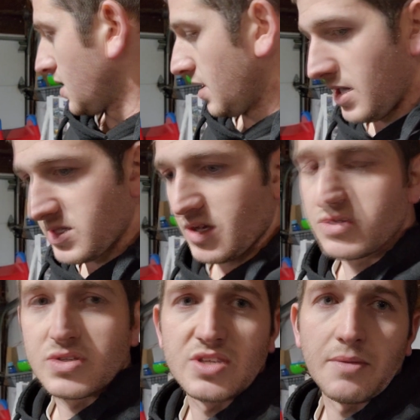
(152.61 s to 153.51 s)
it's
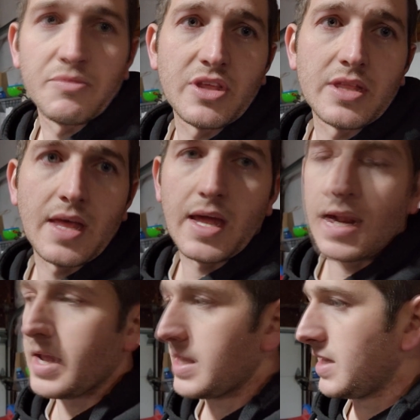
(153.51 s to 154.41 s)
also something that
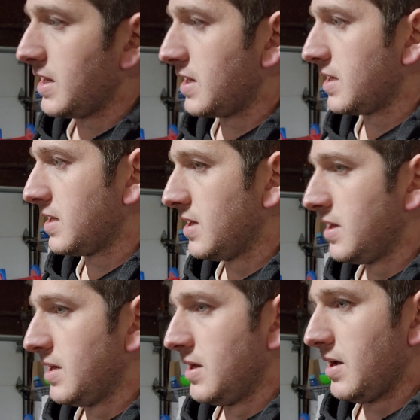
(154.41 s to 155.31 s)
I can
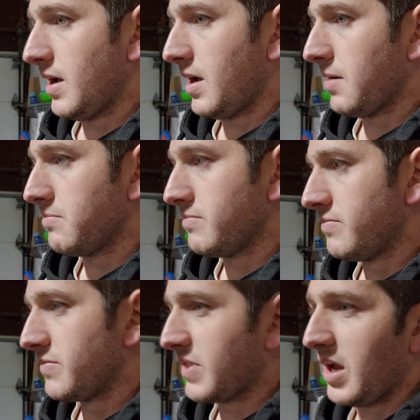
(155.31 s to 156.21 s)
kind
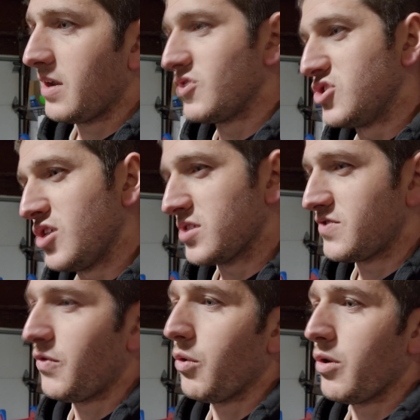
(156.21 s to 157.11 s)
of
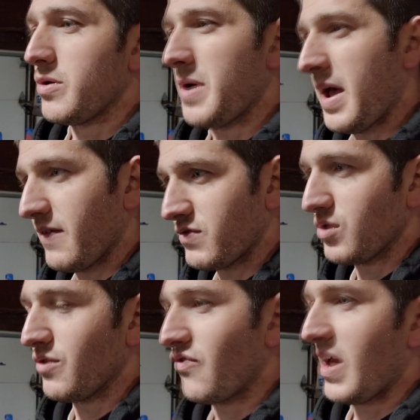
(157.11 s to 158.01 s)
adjust for after
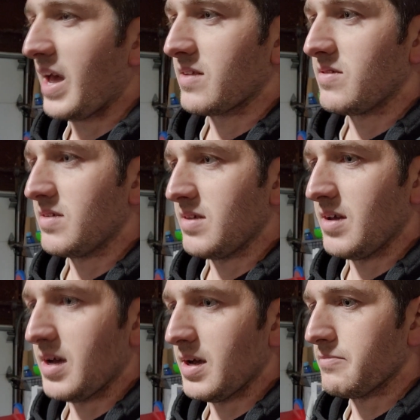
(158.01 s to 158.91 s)
the fact.
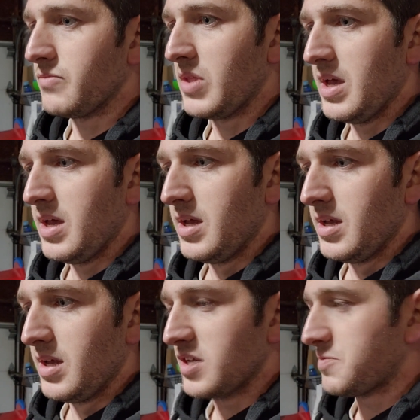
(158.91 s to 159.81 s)

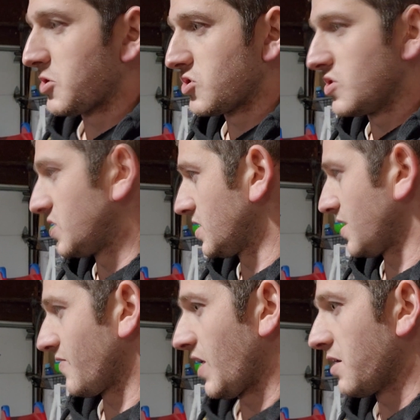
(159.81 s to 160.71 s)
Especially since
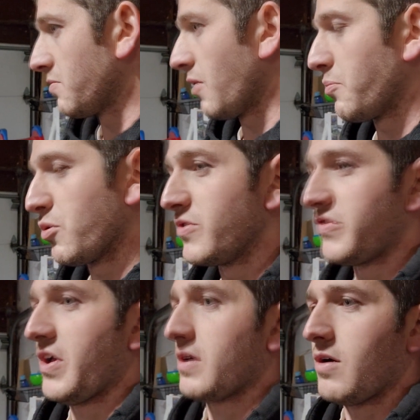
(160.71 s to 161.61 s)
I've got a pretty
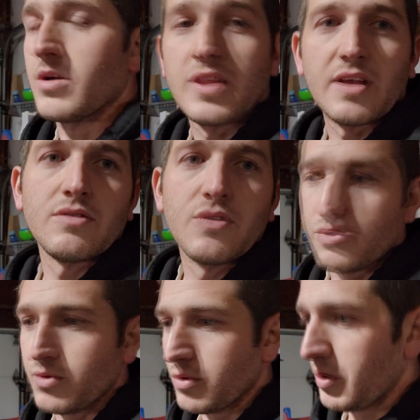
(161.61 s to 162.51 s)
stock car, and
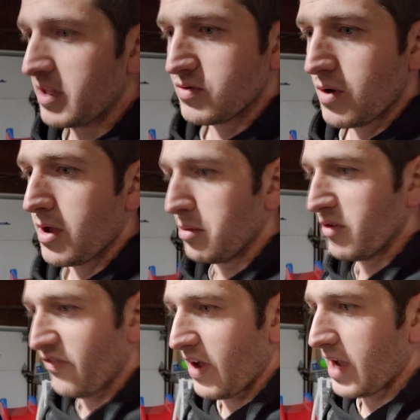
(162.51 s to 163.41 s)
those were the weights we were able
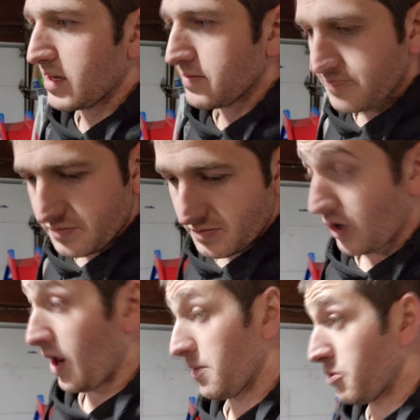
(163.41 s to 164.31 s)
to find.
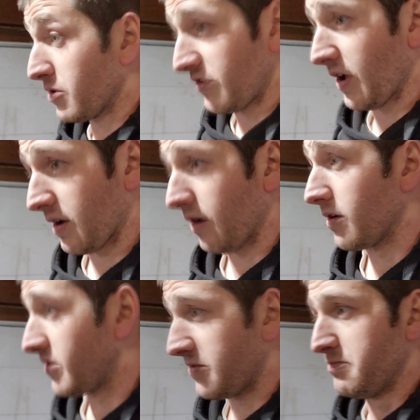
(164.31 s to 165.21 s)
Or not a pretty stock
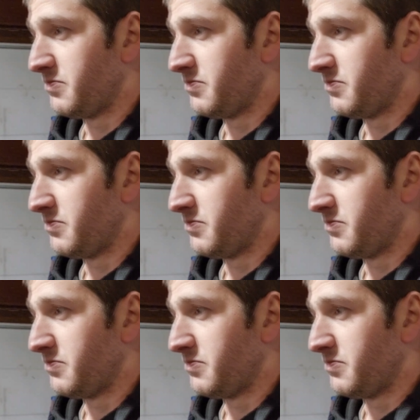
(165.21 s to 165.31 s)
car, it's